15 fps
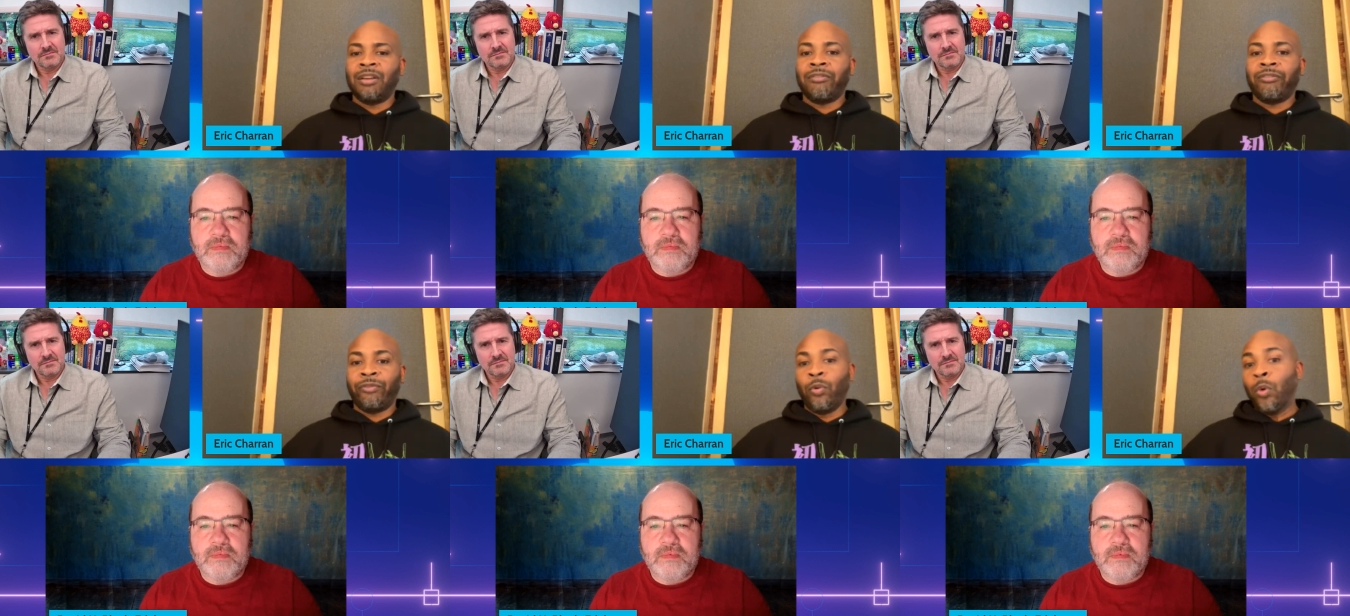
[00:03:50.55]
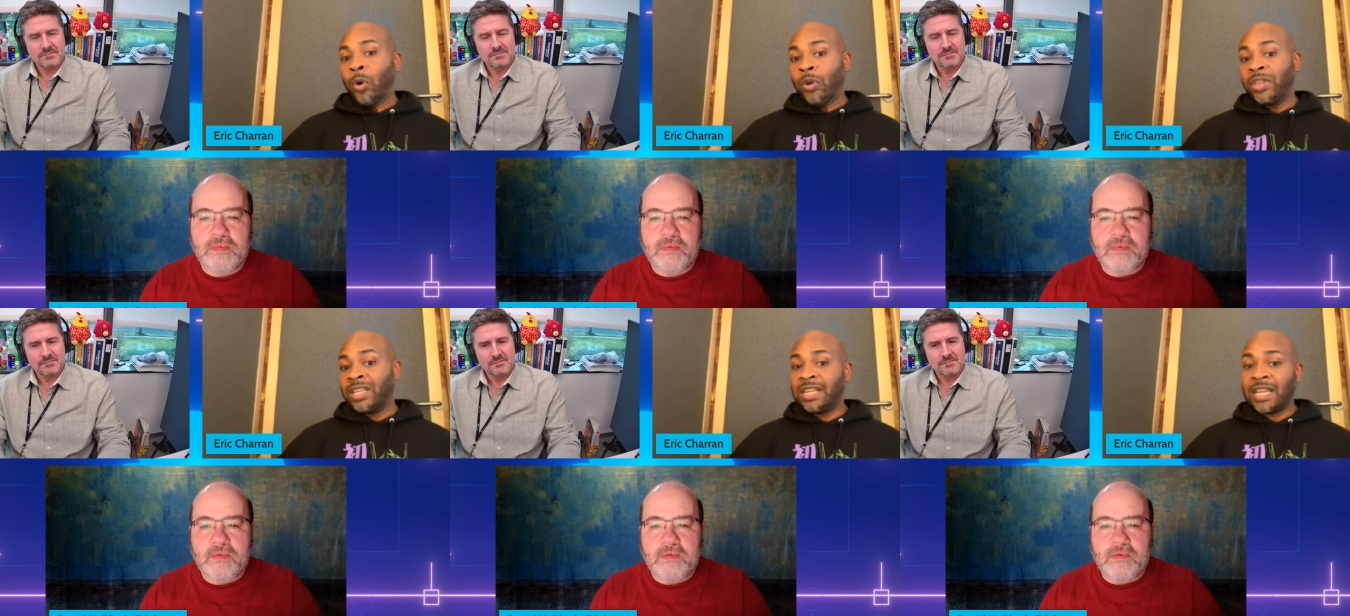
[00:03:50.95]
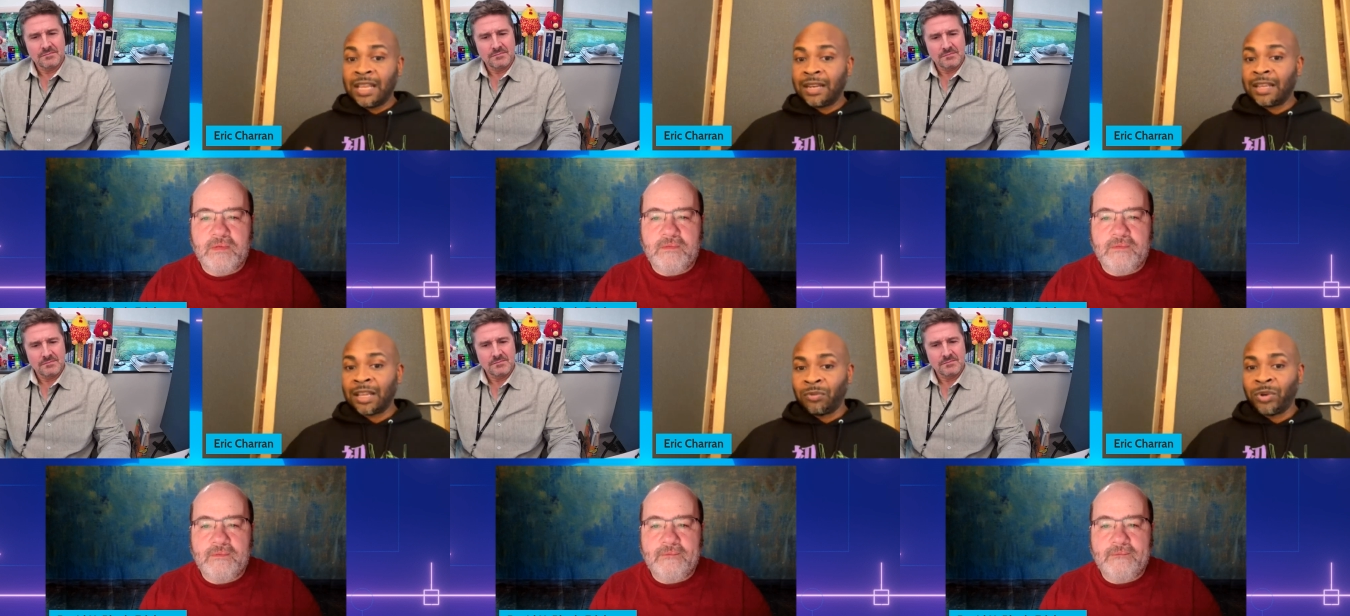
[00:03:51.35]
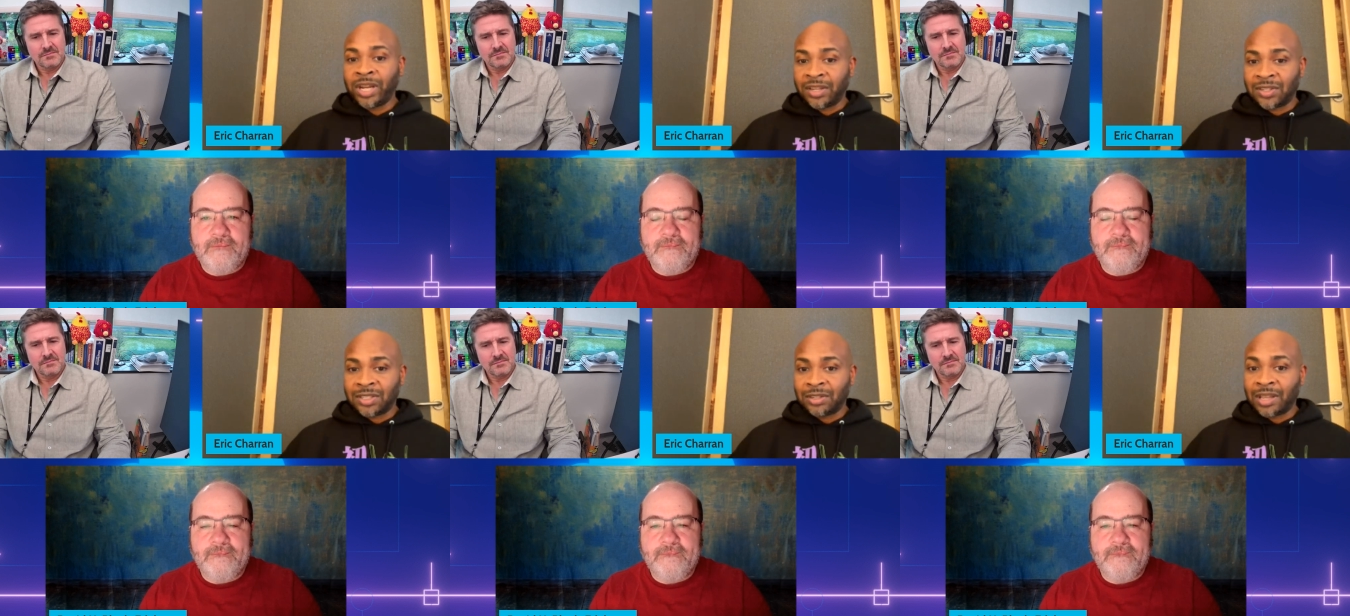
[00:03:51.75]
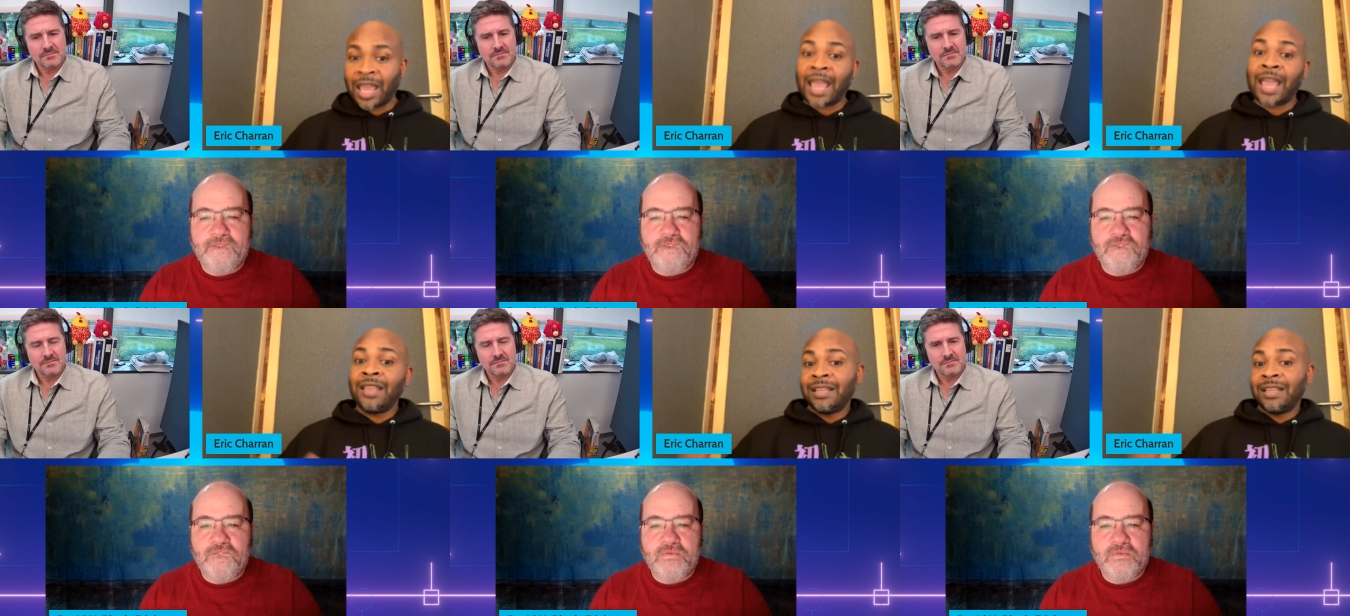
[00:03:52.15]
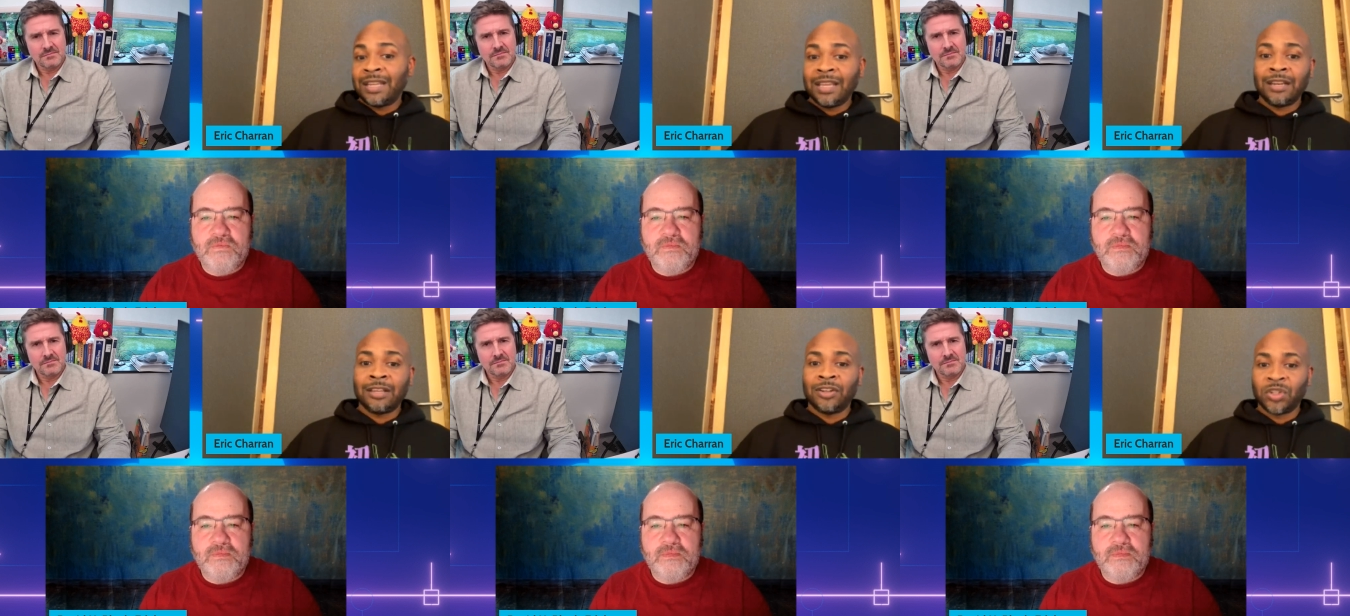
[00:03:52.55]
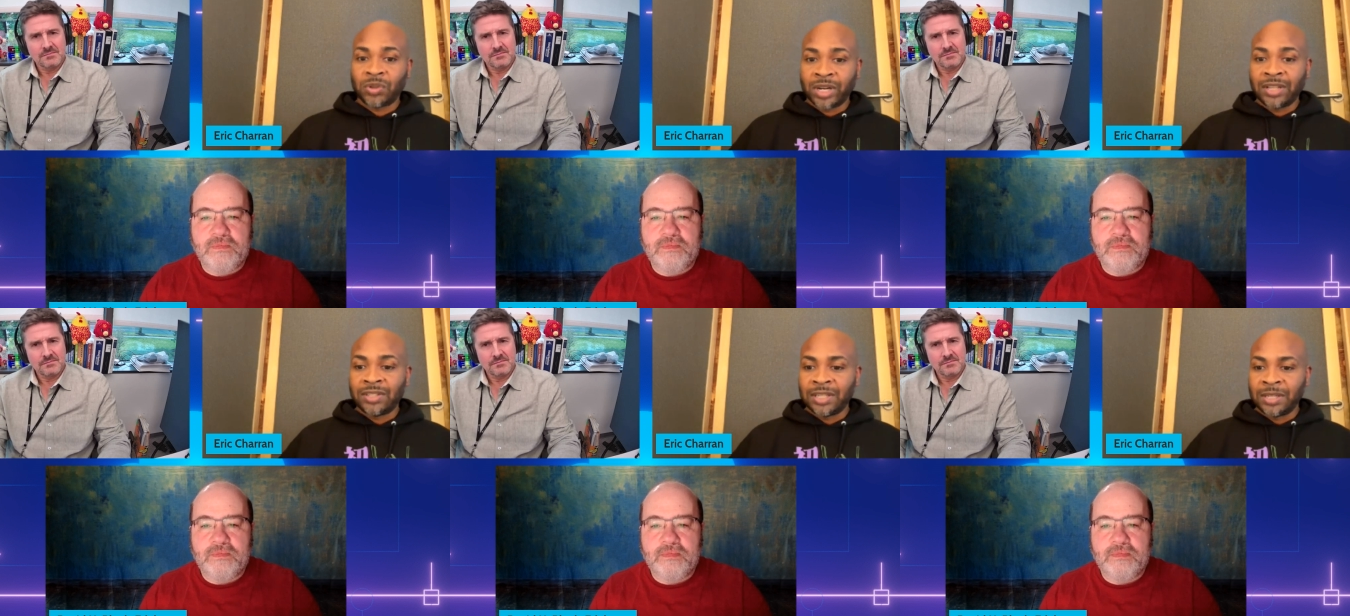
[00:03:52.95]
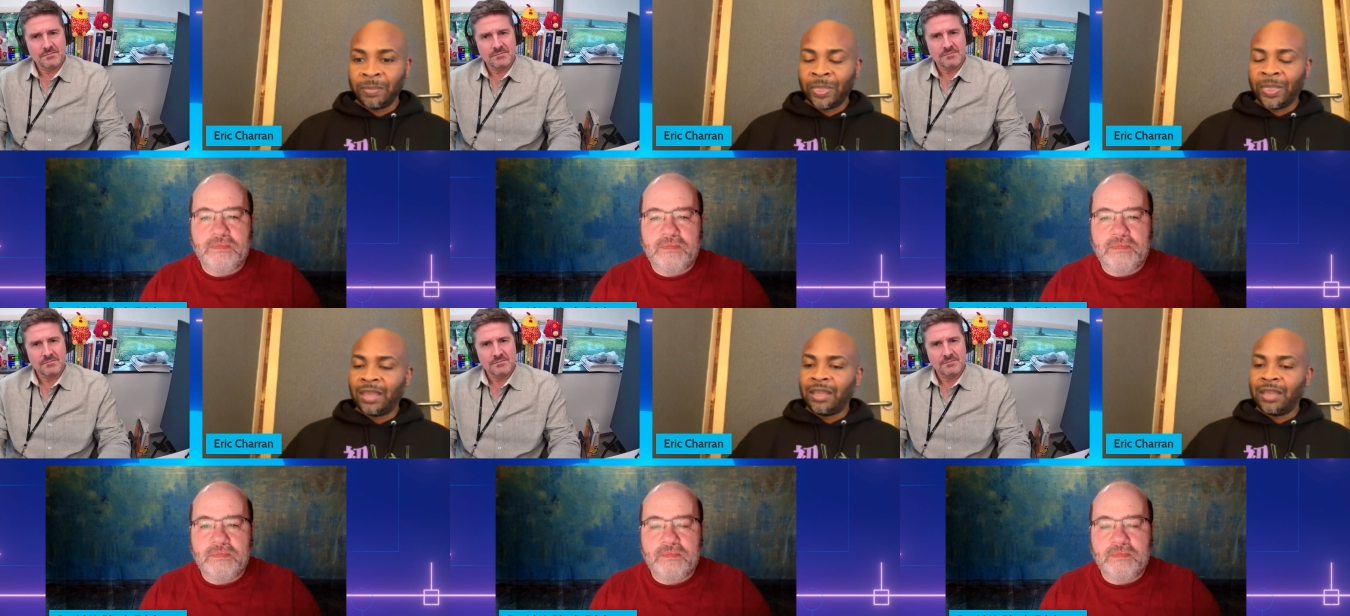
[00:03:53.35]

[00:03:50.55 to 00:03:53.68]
Speaker 1: for the data at rest and the data in transit.